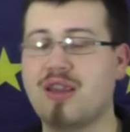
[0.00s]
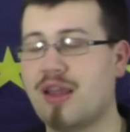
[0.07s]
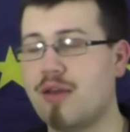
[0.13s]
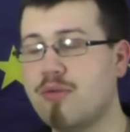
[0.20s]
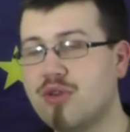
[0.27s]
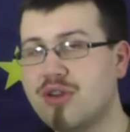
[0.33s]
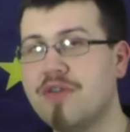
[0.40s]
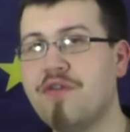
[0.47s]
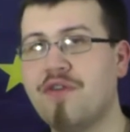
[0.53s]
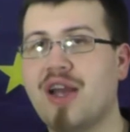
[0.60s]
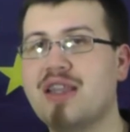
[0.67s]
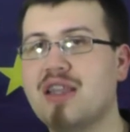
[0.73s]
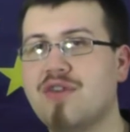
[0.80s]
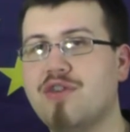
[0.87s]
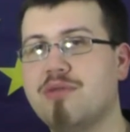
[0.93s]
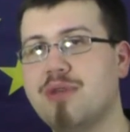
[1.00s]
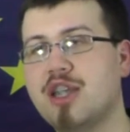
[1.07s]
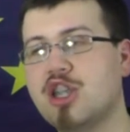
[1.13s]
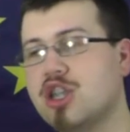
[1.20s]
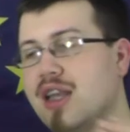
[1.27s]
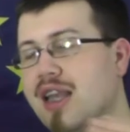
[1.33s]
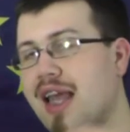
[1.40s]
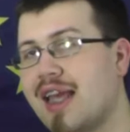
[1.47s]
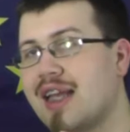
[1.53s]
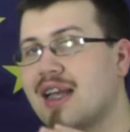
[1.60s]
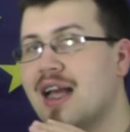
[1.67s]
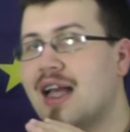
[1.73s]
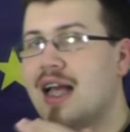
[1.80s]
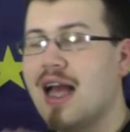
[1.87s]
They wouldn't fight in a formation like